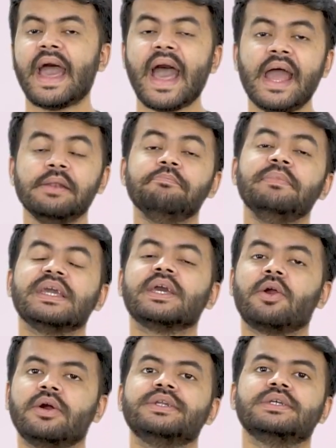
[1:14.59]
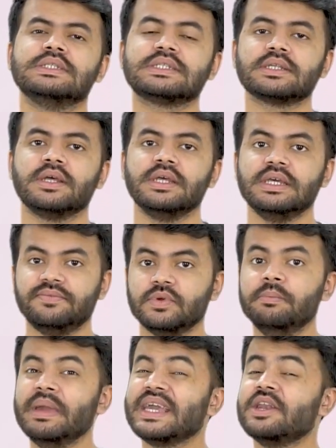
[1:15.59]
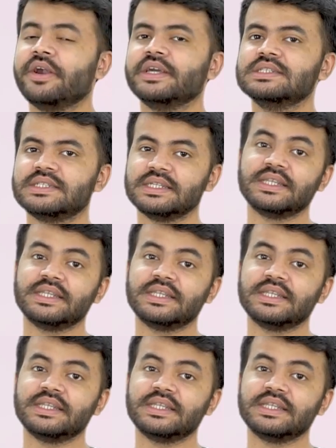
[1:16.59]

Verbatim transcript: and make an audience. If you make an audience,